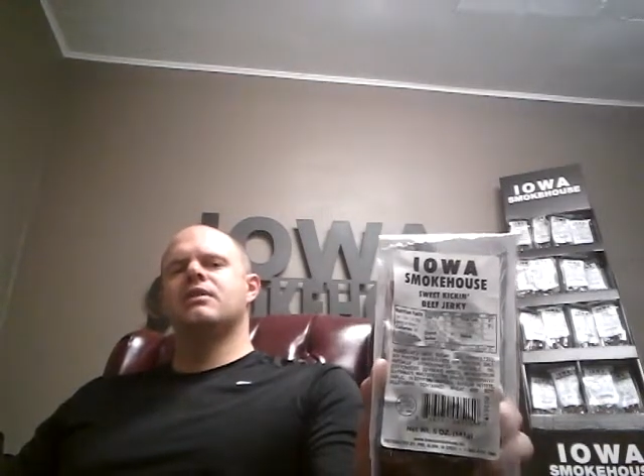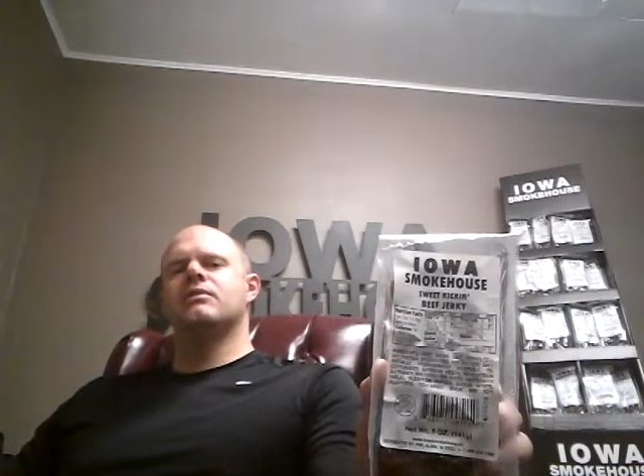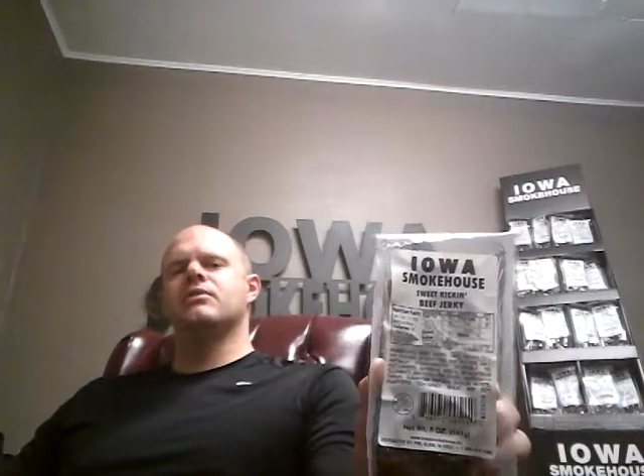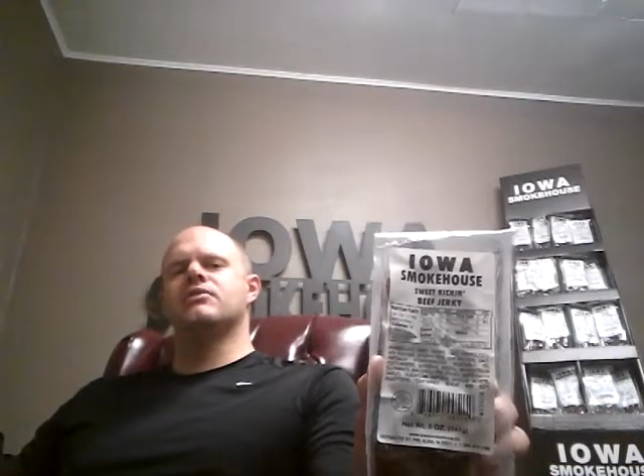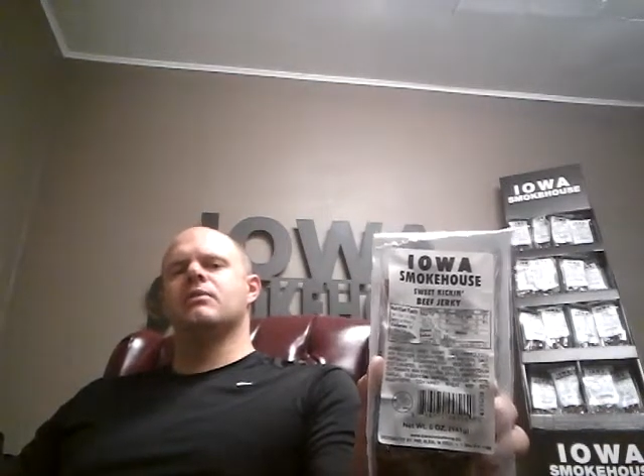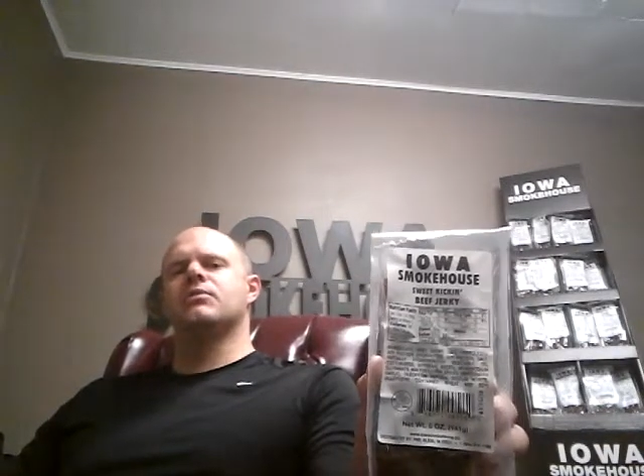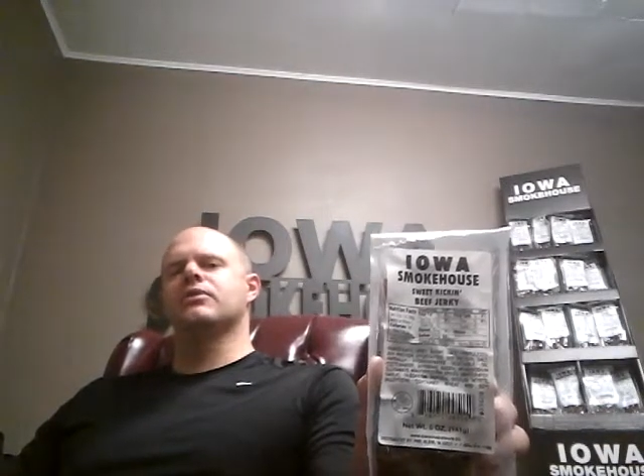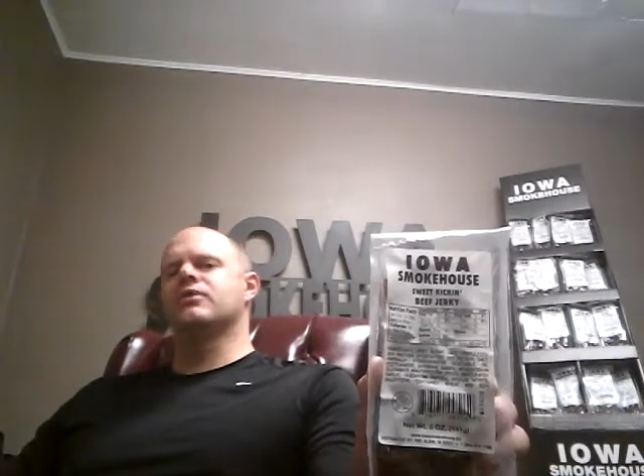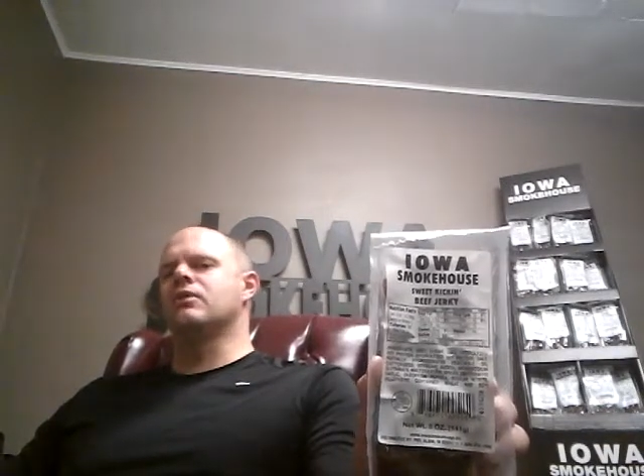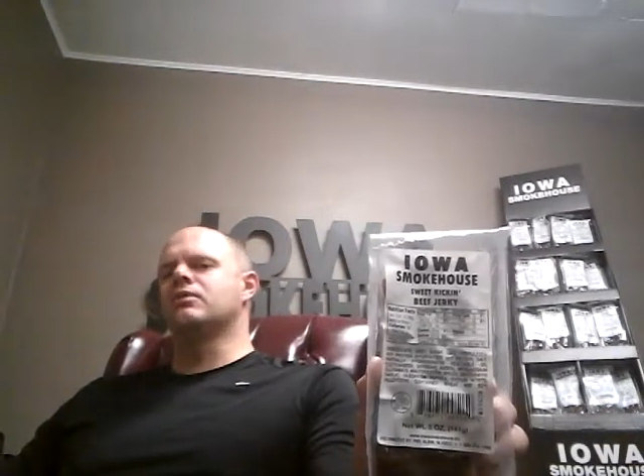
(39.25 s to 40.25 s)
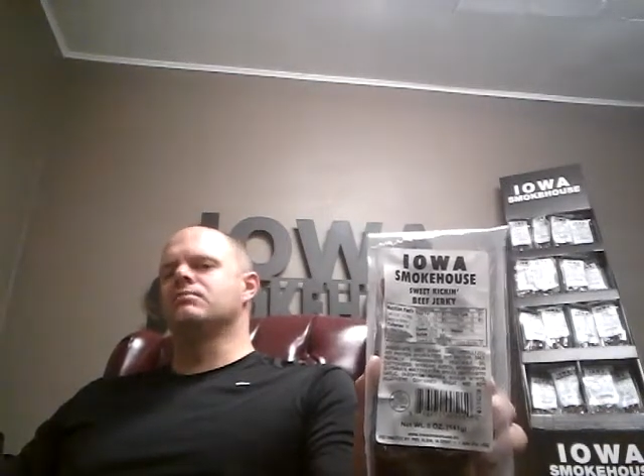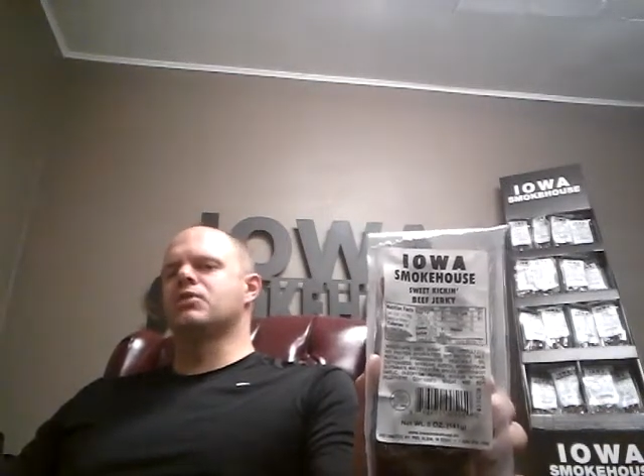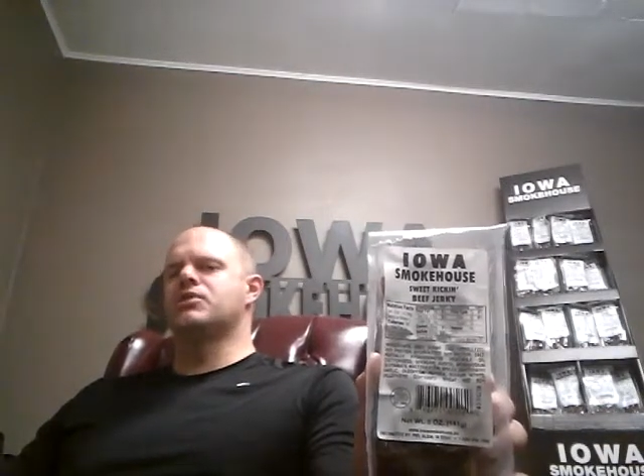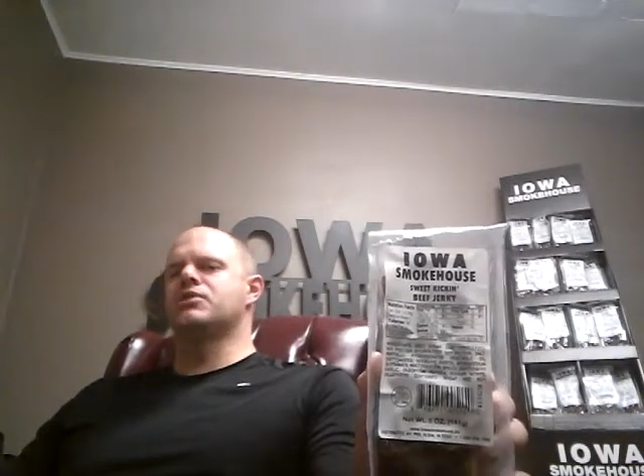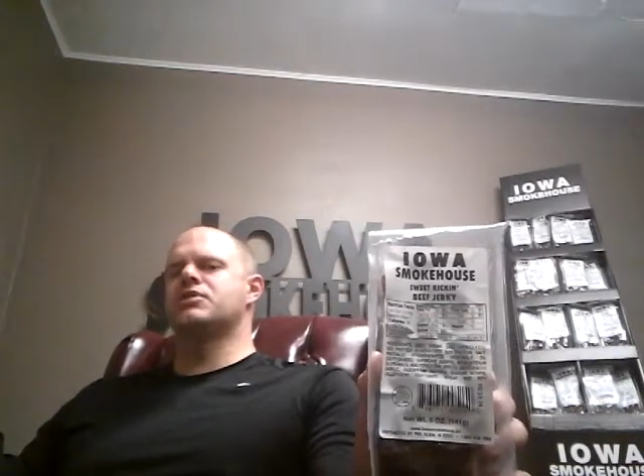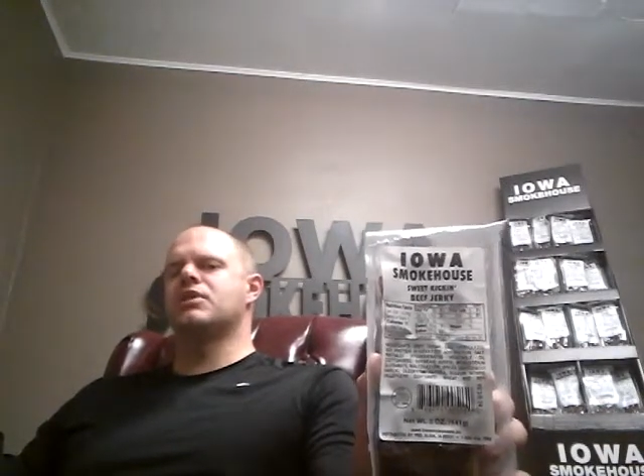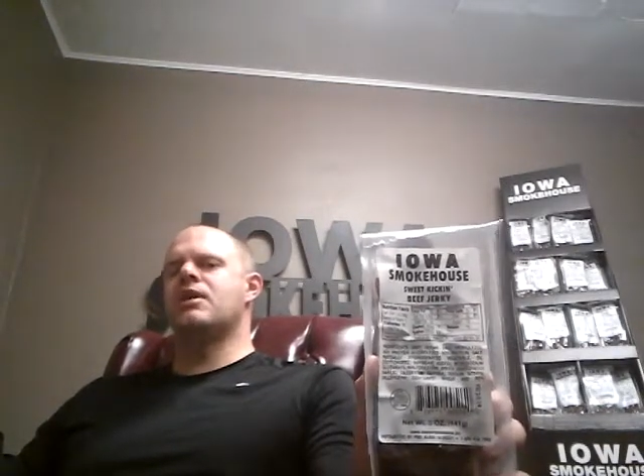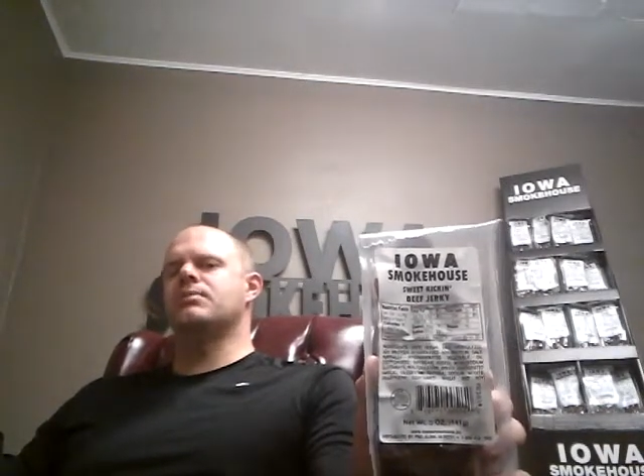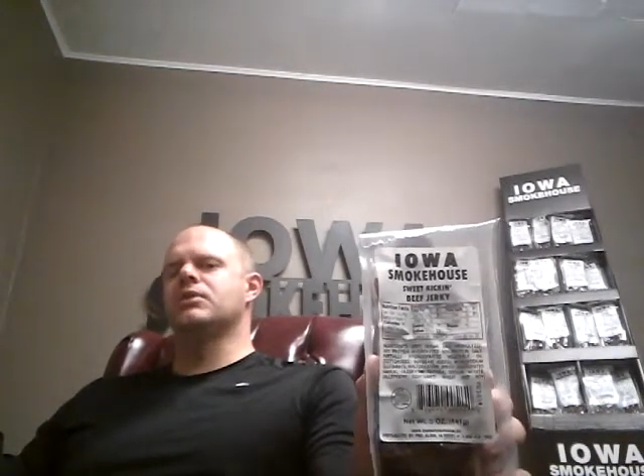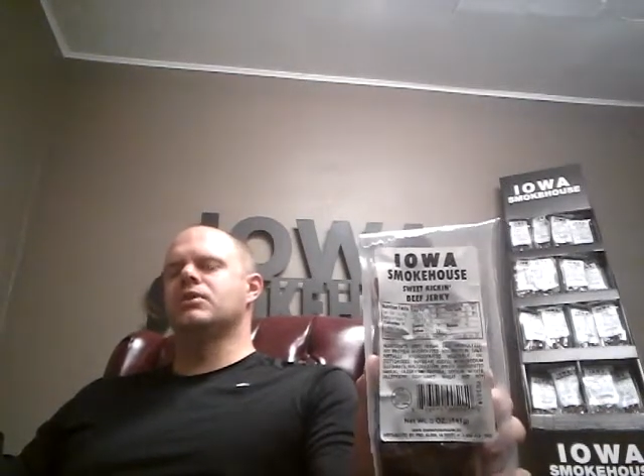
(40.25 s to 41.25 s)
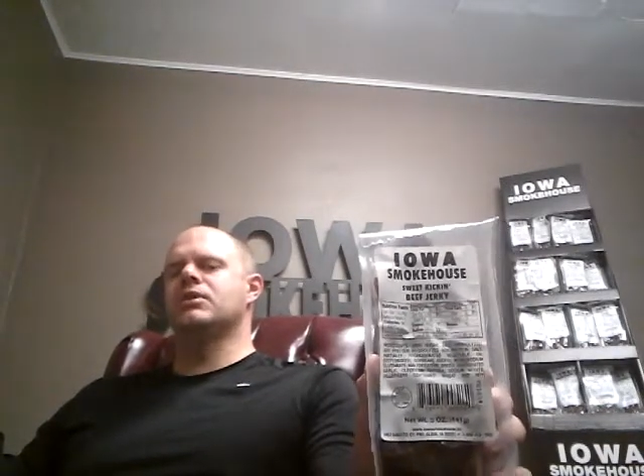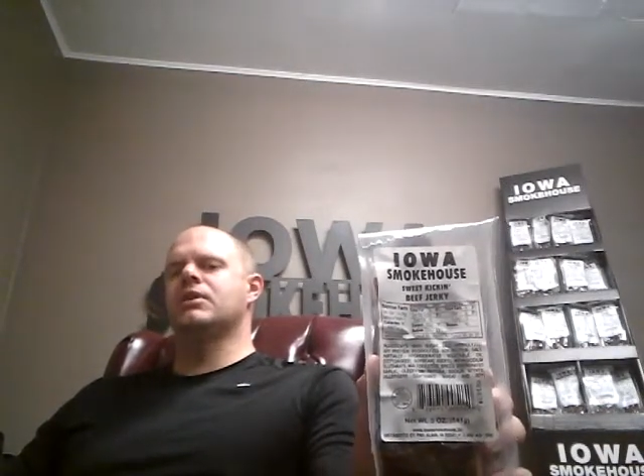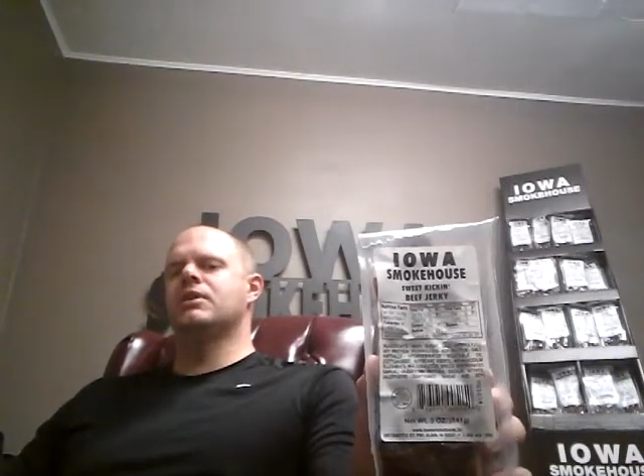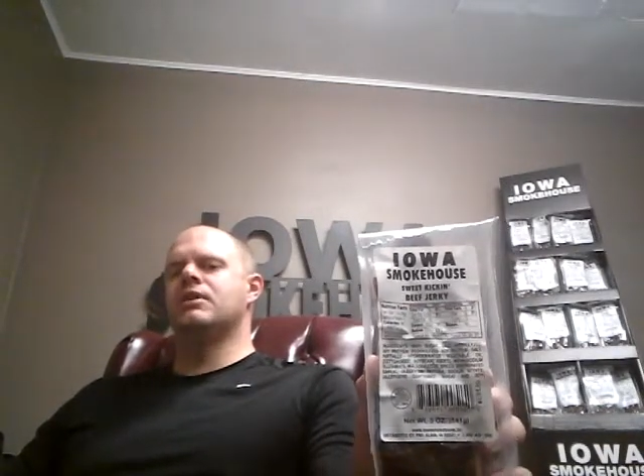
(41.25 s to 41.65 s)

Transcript: resembles an old butcher shop look.